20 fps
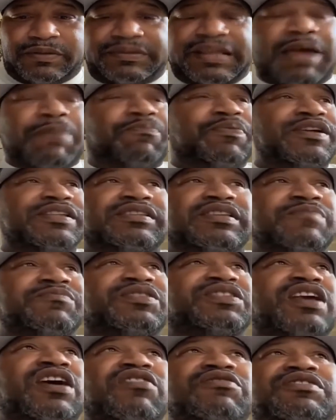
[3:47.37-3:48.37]
They put
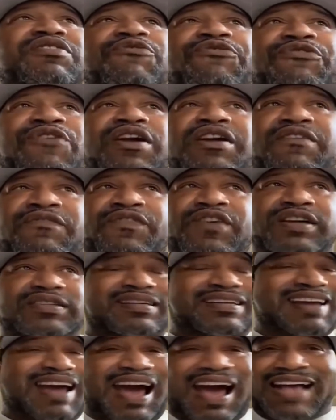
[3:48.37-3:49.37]
themselves in front of
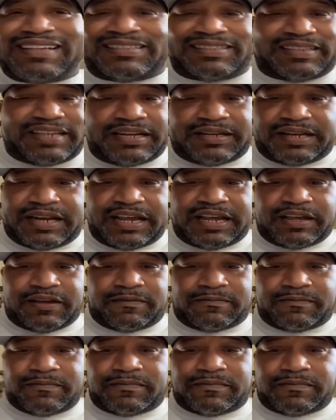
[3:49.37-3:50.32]
us constantly.